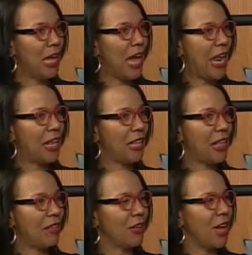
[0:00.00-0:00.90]
and
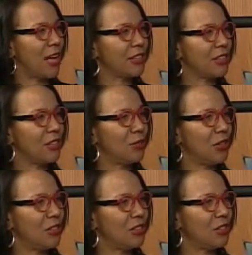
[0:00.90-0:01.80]
the guy said to me,
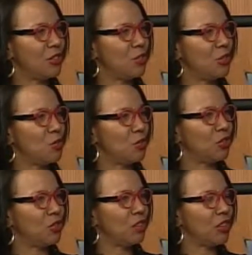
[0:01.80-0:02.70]
he says, "Do you want
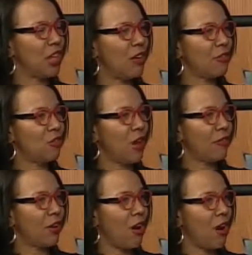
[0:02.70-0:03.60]
your son to ever drive
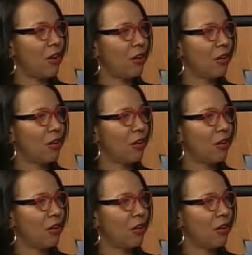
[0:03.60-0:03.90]
a car?"